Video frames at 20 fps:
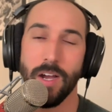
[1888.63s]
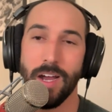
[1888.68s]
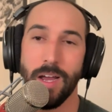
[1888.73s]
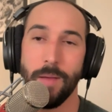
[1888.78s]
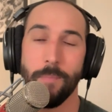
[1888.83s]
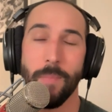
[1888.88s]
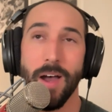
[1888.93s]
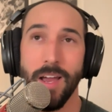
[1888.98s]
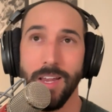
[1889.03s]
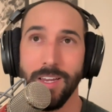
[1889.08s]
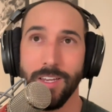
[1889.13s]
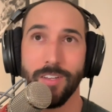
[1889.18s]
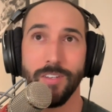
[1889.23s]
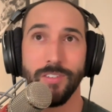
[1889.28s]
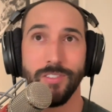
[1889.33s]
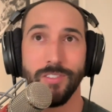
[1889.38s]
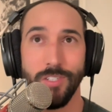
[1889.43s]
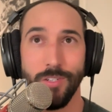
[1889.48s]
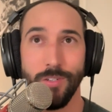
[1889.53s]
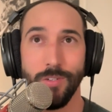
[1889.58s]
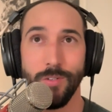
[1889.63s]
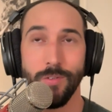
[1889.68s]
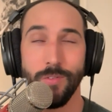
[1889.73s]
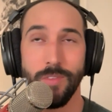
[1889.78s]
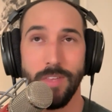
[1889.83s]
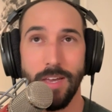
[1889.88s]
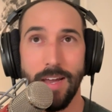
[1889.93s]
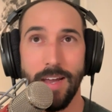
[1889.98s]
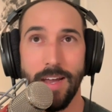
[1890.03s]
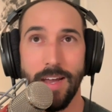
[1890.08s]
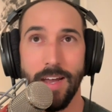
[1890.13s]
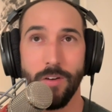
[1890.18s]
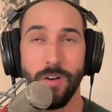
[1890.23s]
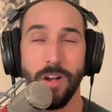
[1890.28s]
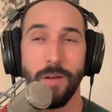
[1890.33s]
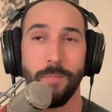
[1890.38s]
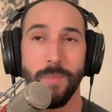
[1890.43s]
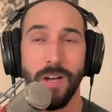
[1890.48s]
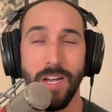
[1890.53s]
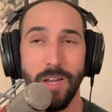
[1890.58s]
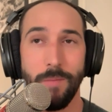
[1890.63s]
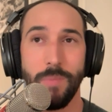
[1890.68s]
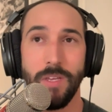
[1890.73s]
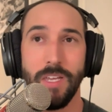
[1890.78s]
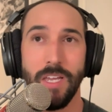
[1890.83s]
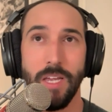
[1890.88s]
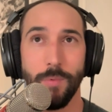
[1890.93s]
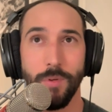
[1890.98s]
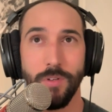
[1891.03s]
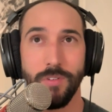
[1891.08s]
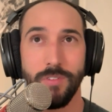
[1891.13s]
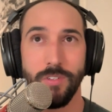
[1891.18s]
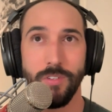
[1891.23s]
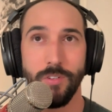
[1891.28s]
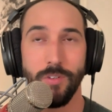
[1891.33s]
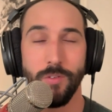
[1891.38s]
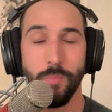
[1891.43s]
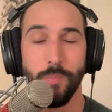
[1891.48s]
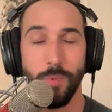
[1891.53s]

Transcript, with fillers: i might could do that or i might be able to